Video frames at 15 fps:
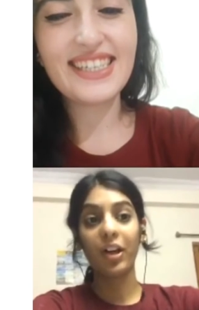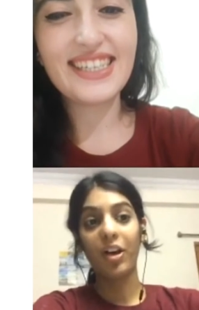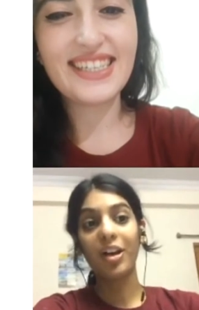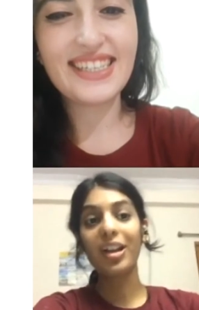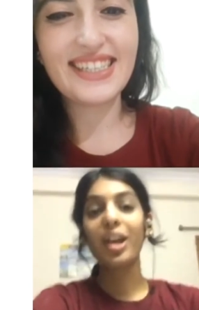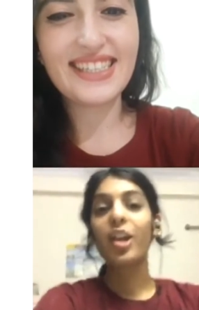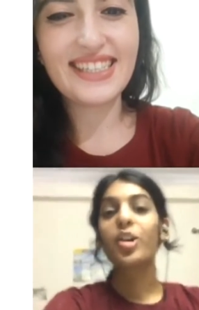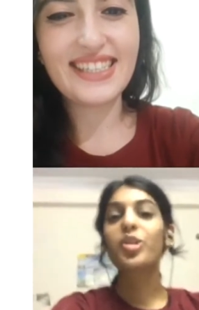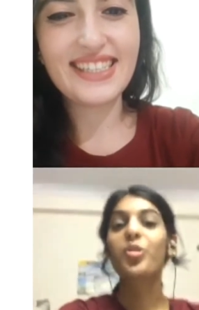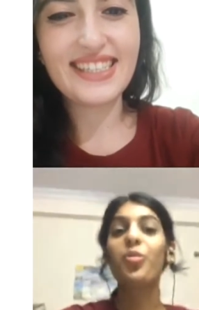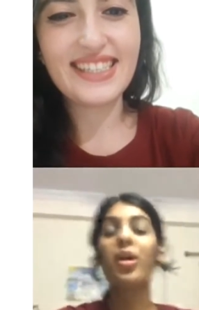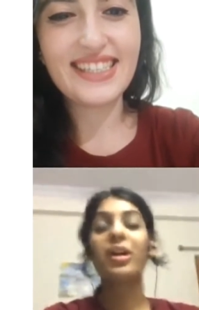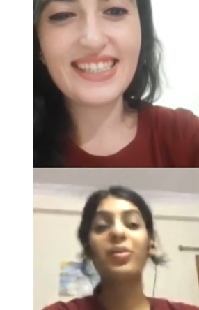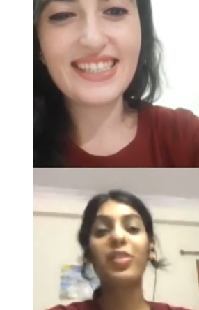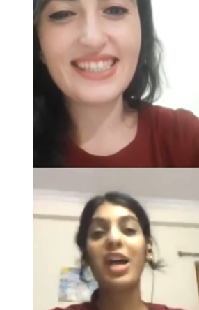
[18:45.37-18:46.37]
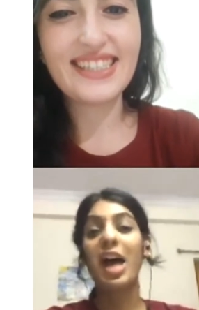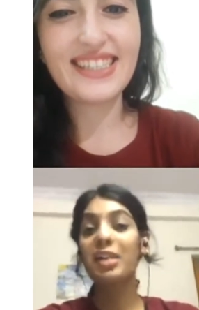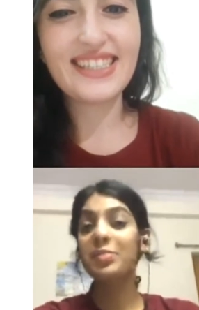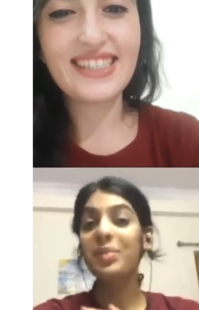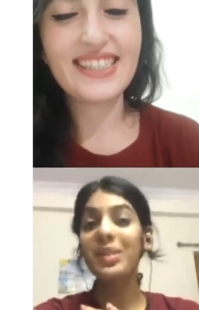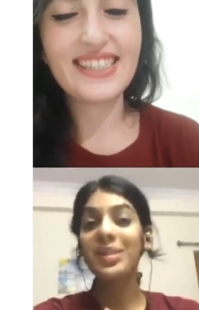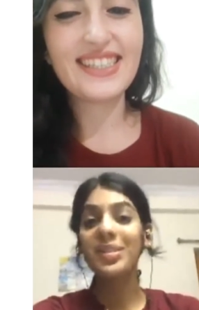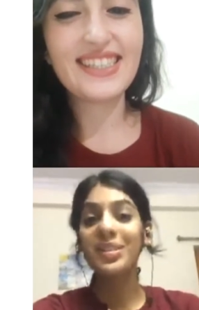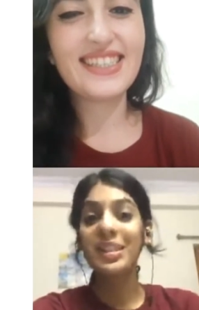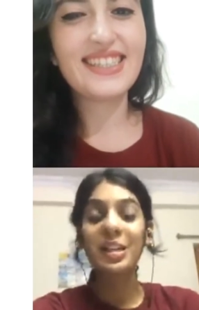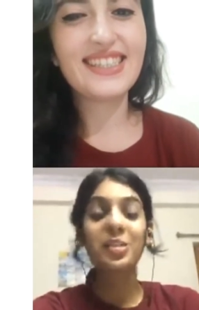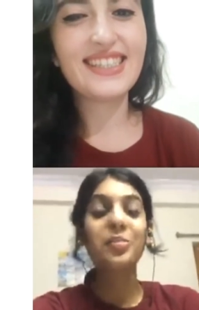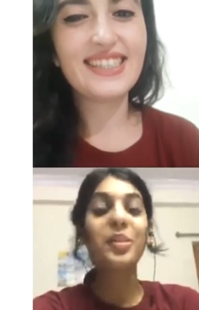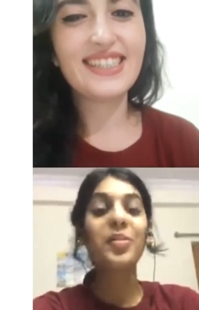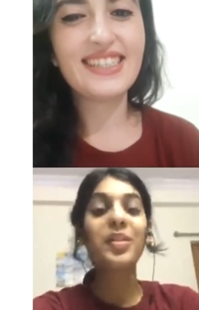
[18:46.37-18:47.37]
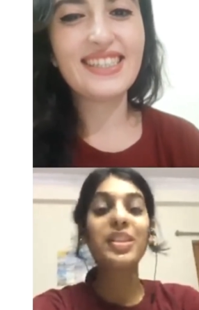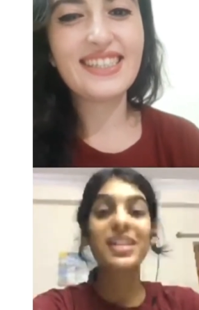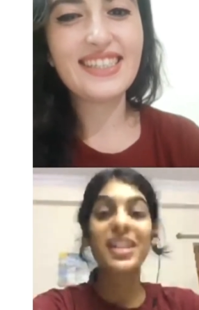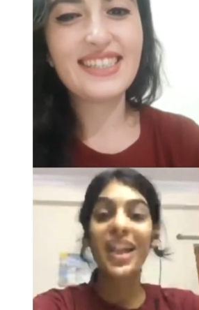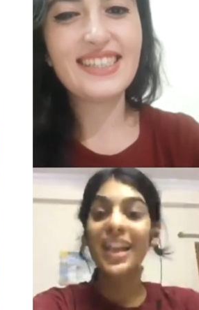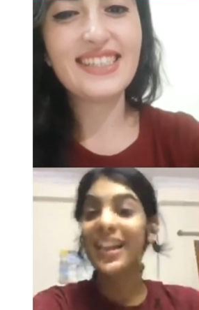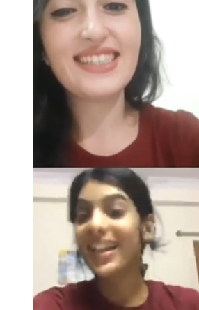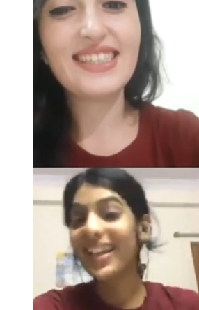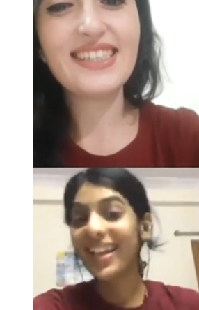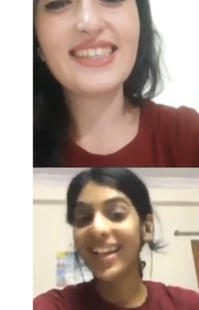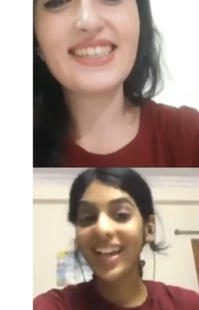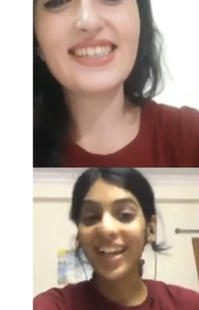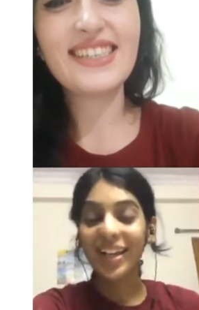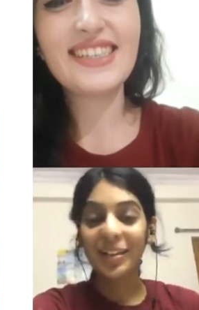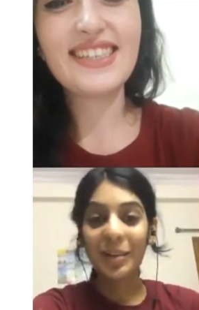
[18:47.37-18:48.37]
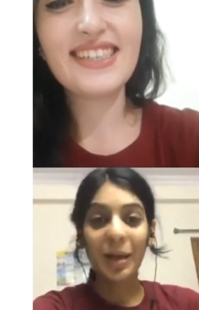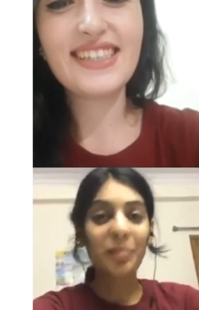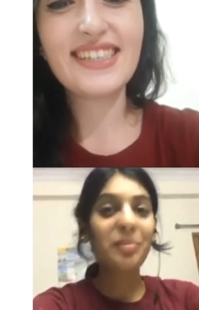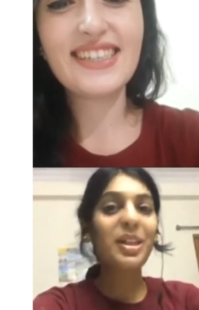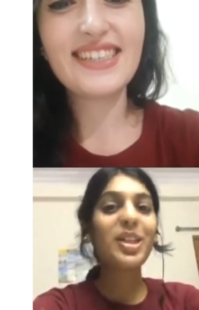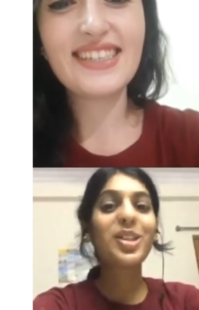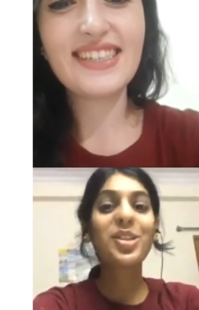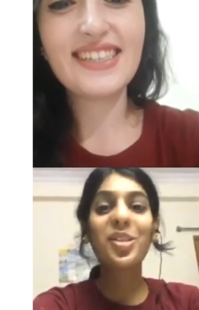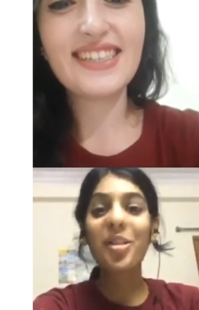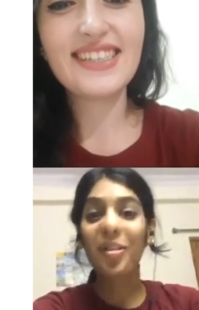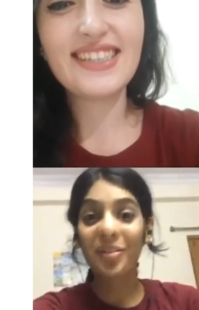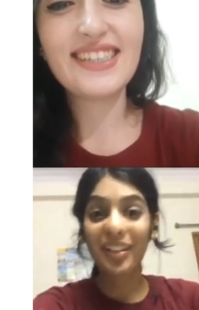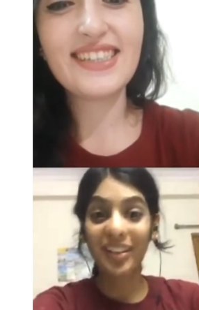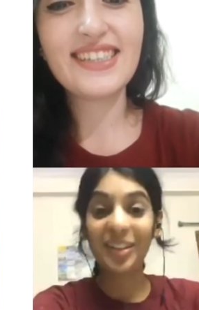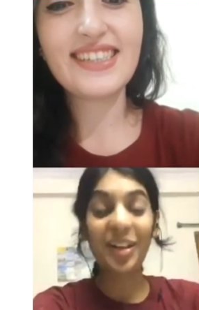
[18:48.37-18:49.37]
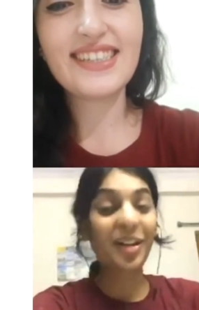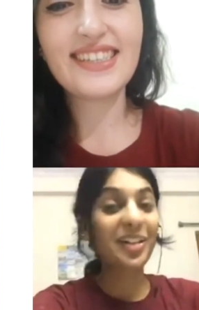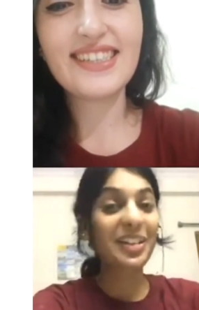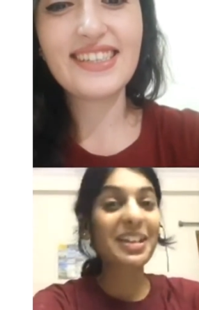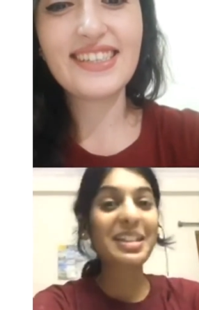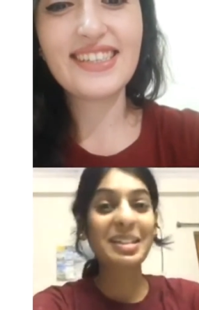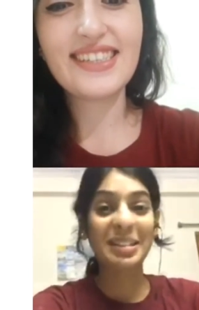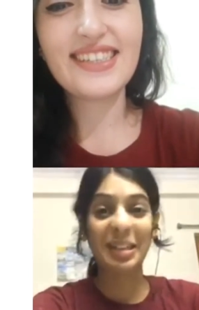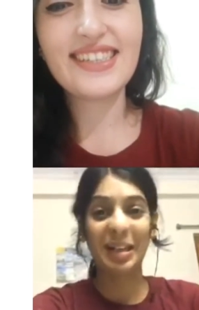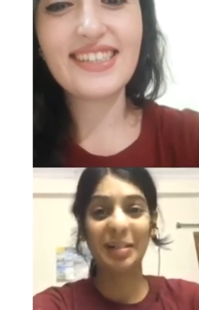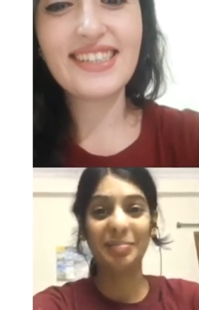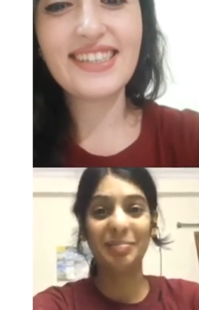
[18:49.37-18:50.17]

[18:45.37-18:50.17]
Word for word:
Speaker 1: on. So what Hasmik said to me was nahi. That means no, not this time,